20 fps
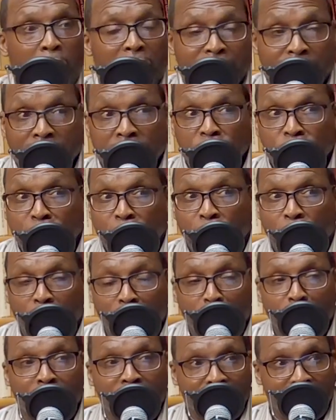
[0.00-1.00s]
why they're
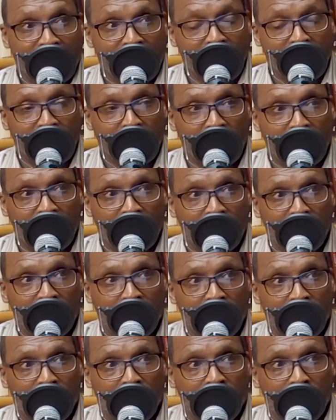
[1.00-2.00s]
doing what they're doing.
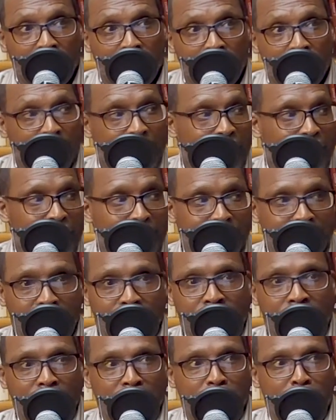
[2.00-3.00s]
Right. The guy
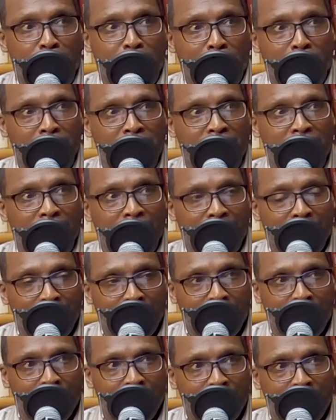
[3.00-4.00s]
that just pulls a
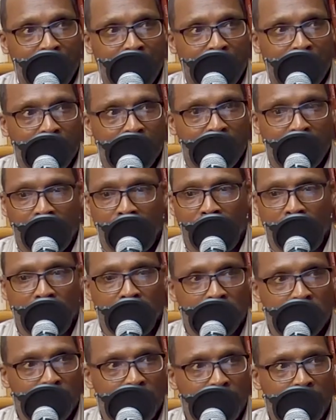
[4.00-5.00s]
gun and
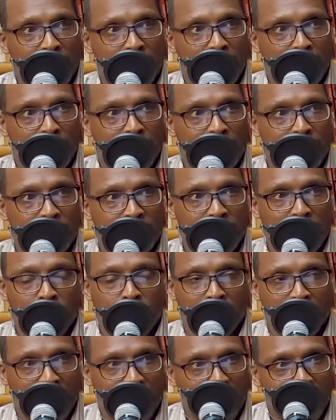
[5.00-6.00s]
kills uh,
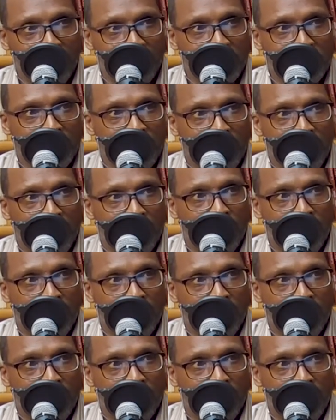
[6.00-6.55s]
someone else,